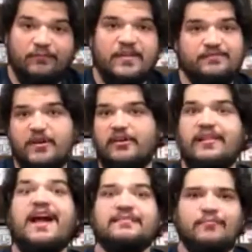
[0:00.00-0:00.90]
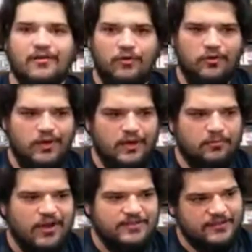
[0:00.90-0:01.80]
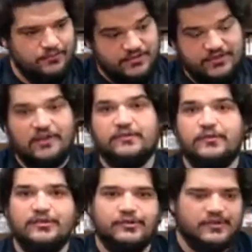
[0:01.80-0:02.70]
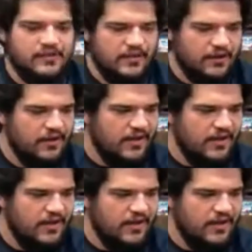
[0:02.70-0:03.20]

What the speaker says: his very last Marvel project, which is also included in here.